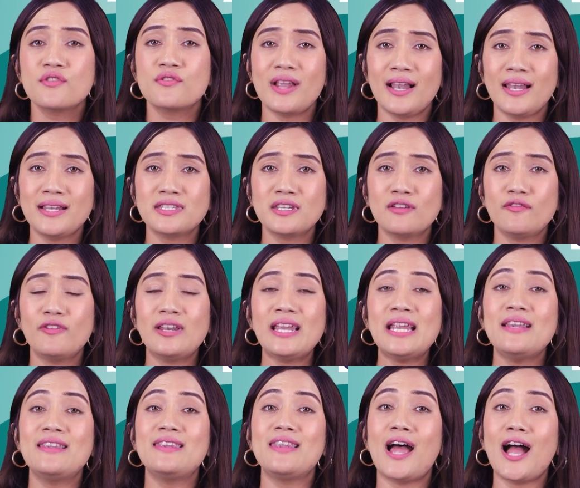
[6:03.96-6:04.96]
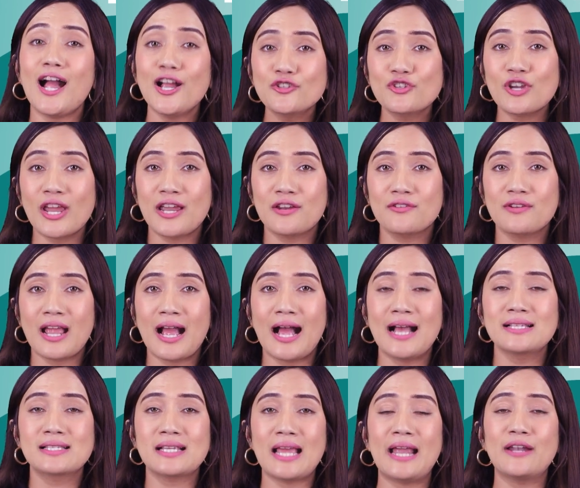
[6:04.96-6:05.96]
relatively large
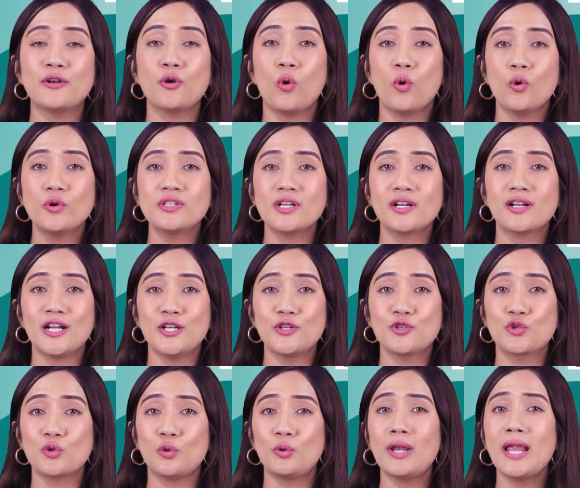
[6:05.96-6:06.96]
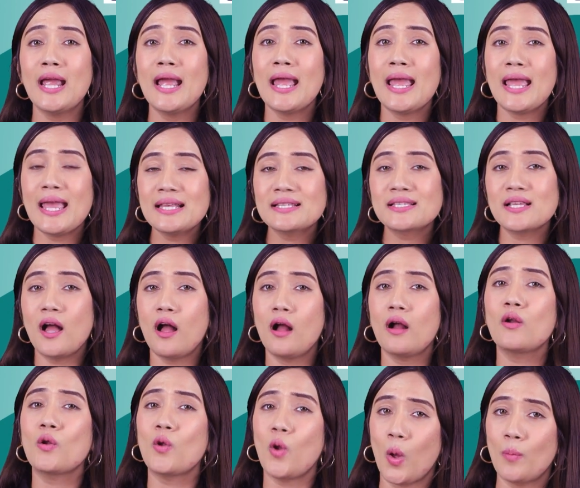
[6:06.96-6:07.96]
areas and odor control is a
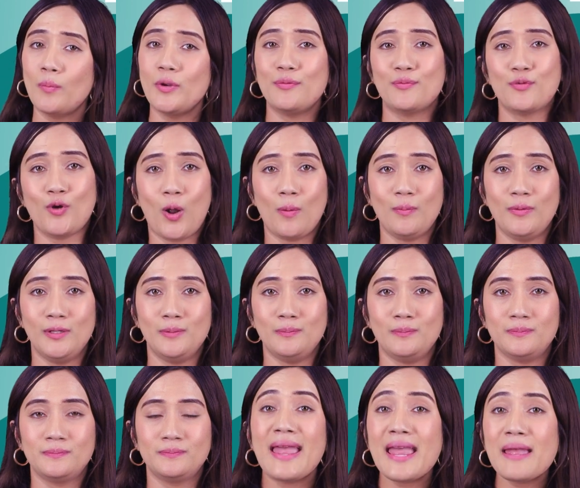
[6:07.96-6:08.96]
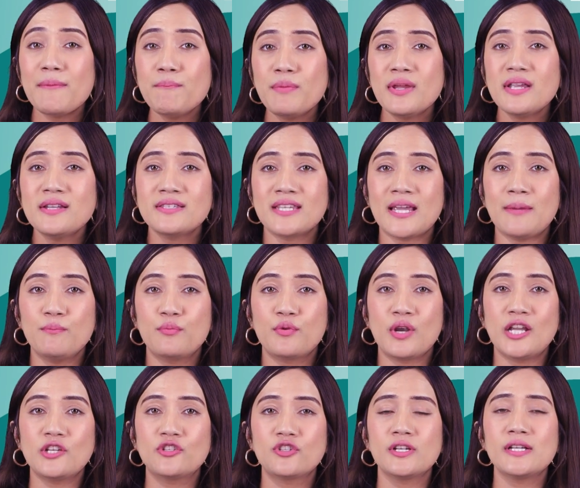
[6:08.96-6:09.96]
common problem. Ambient
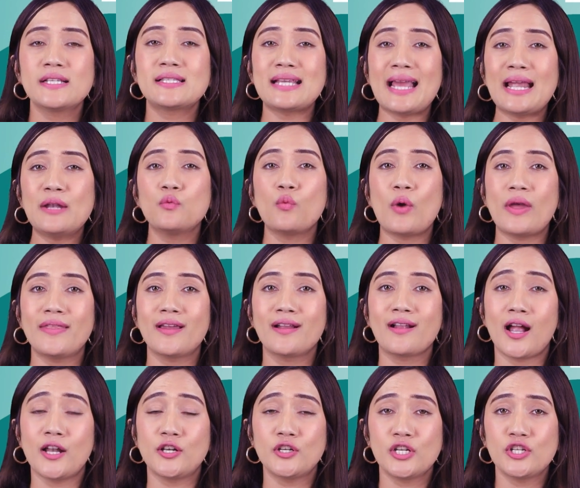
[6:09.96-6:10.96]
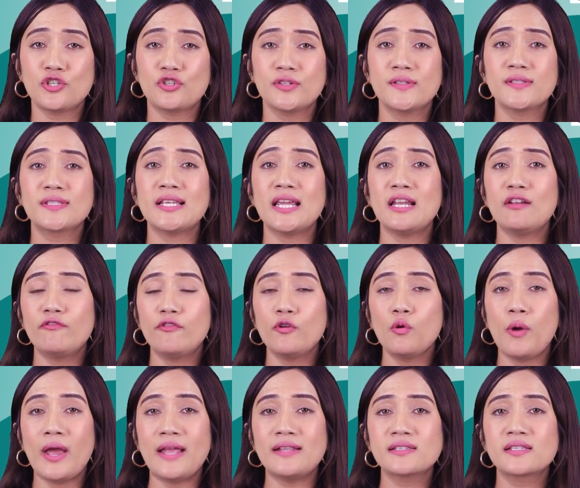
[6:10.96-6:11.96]
temperatures and weather conditions
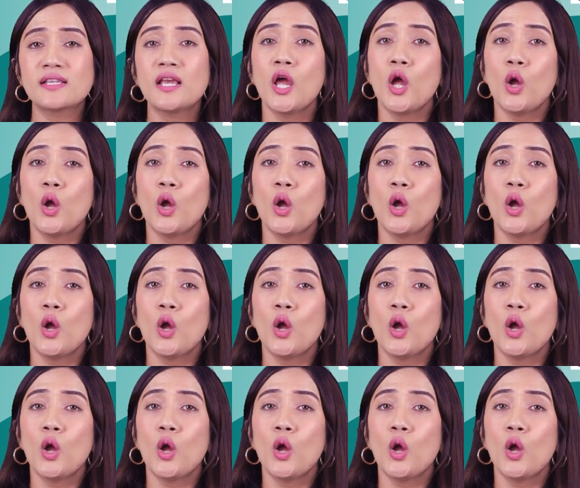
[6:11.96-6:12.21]
influence